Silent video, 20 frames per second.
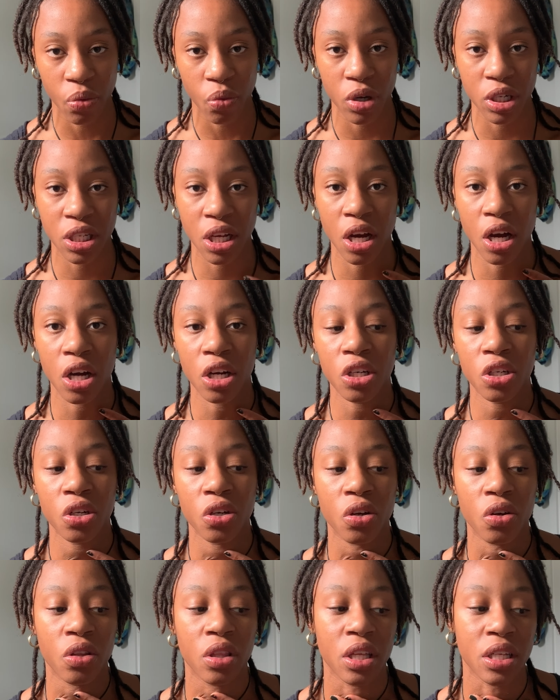what's
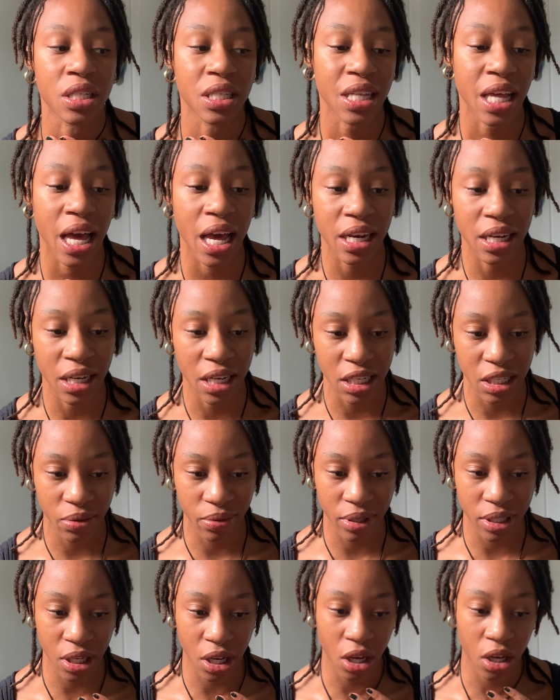under the sadness,
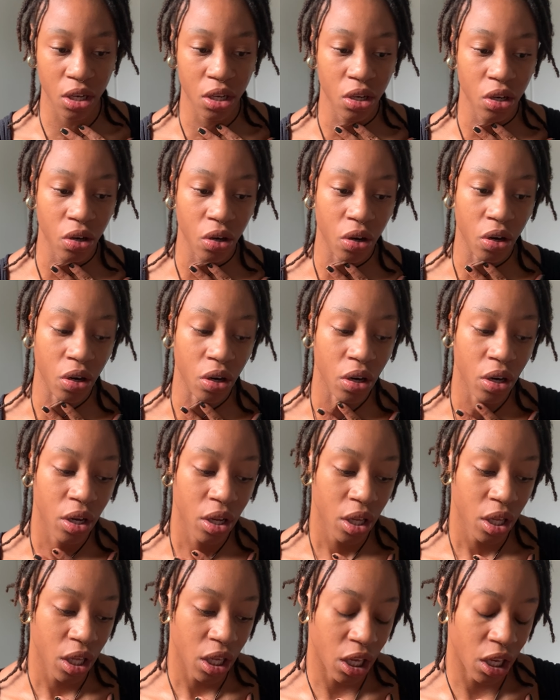what's under,
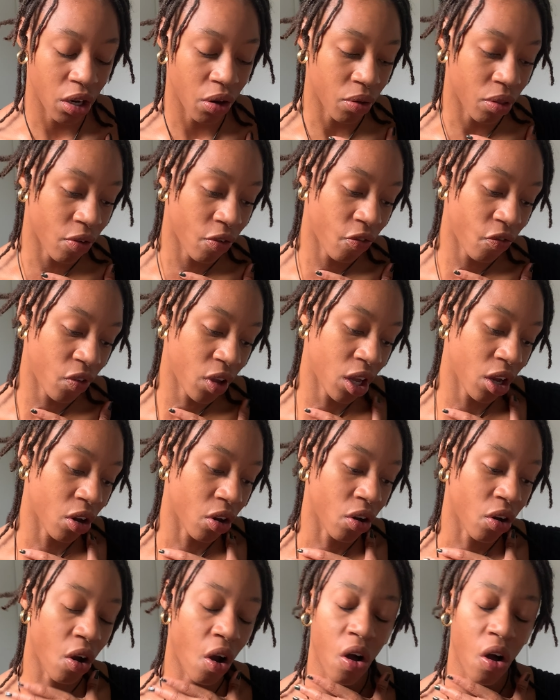you know, the fear.